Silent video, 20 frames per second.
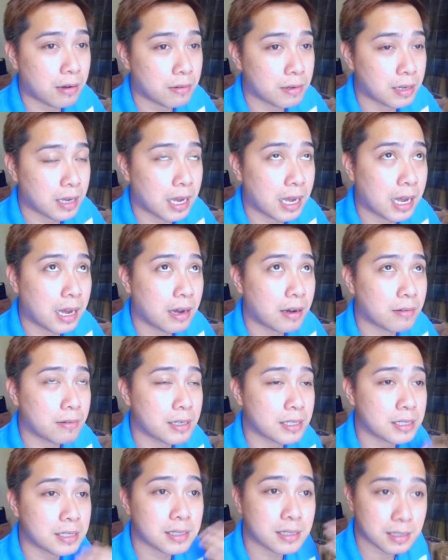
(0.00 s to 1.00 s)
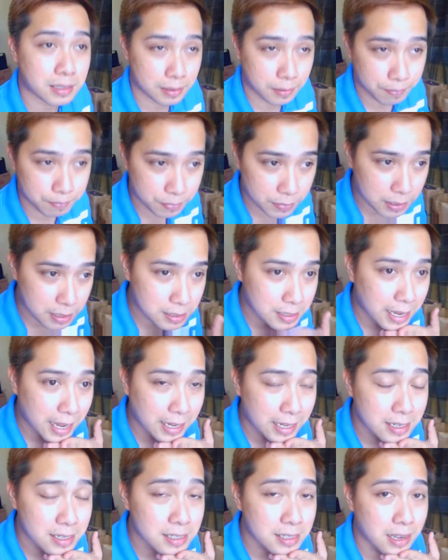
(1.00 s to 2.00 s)
I was
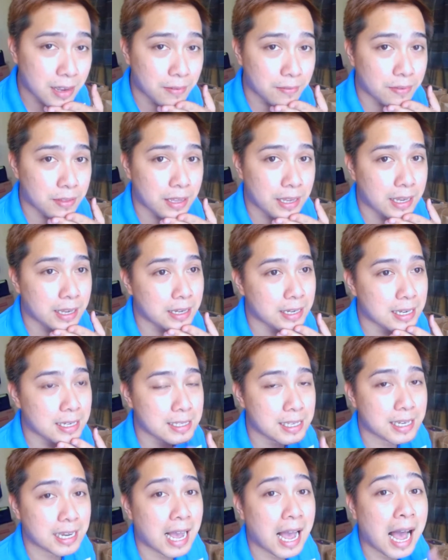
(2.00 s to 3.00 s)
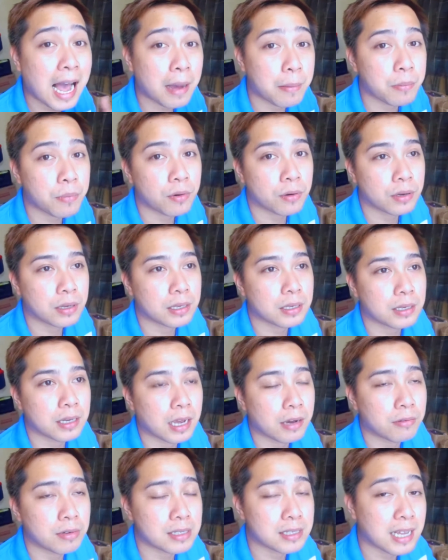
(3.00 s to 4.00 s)
saying something kasi kahapon
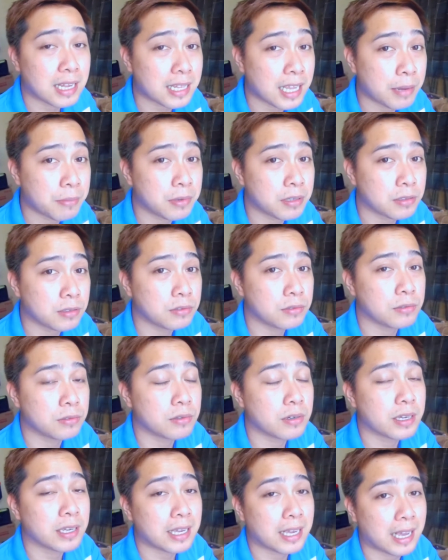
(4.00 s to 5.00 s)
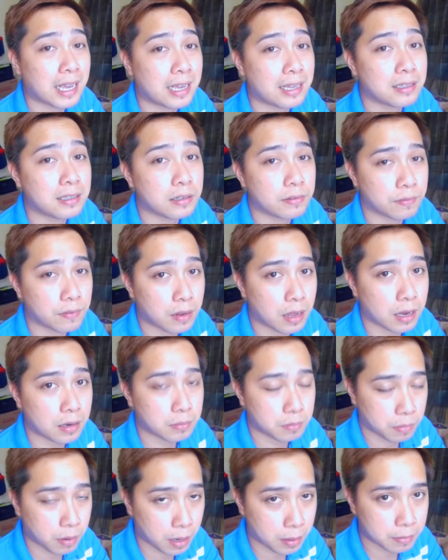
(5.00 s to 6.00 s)
I was not able to end the
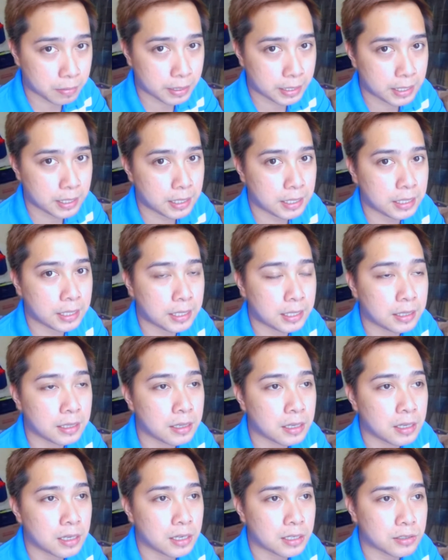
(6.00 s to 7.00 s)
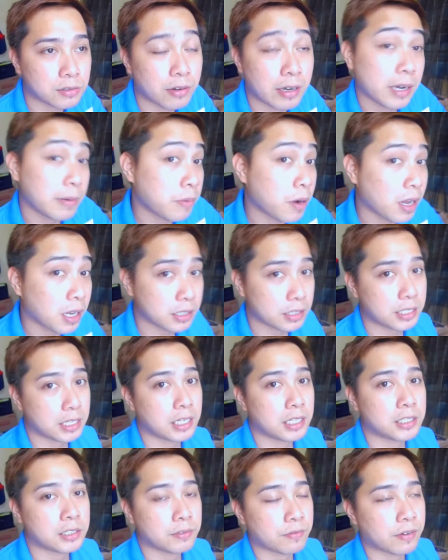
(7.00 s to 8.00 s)
vlog properly, so I
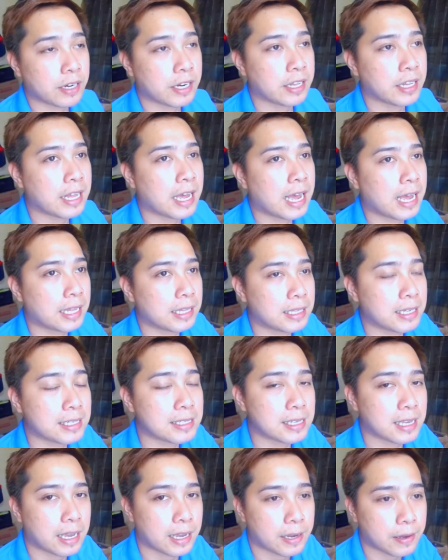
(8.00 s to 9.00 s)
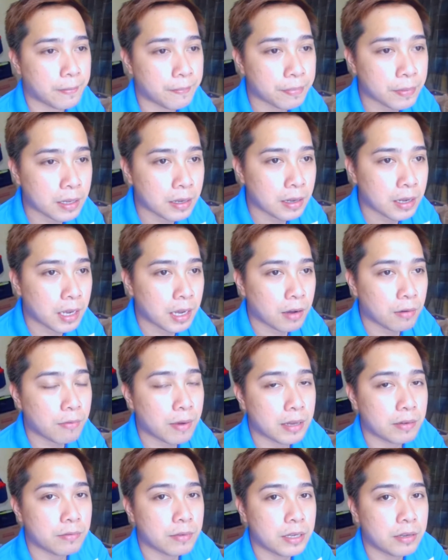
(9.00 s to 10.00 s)
apologize for that. Kasi
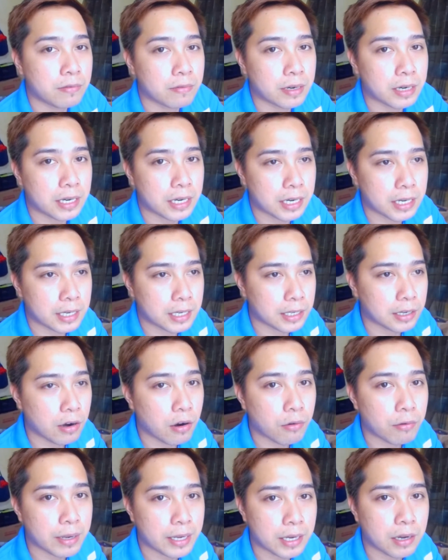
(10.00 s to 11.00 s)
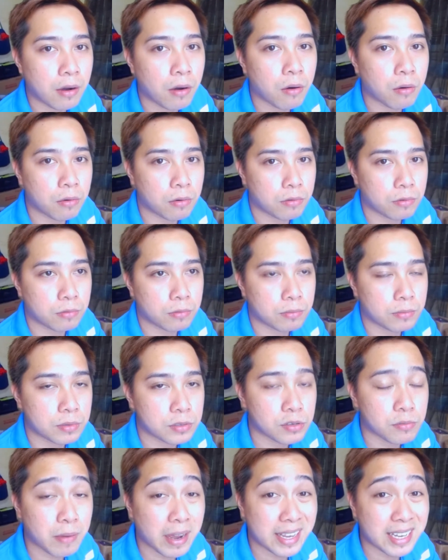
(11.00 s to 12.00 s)
when we were going home,
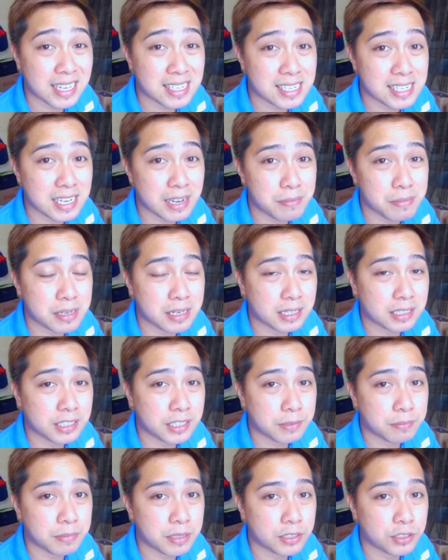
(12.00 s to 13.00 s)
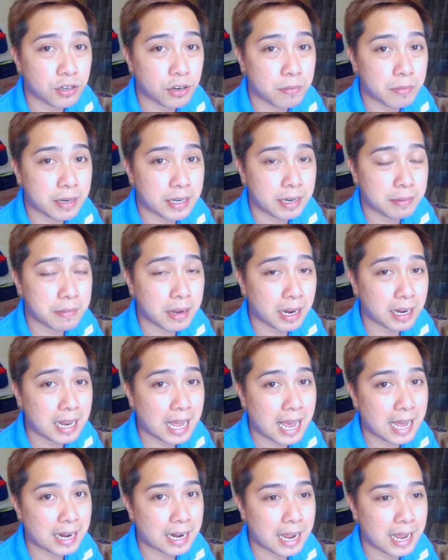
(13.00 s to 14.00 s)
sumakay kasi kami ng jeep ni Jomar na
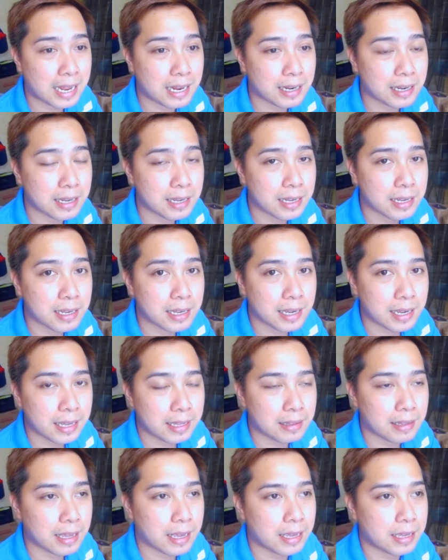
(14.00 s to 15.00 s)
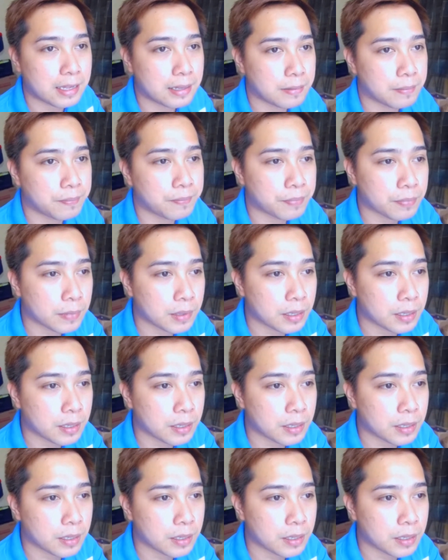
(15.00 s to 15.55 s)
baklaran, and then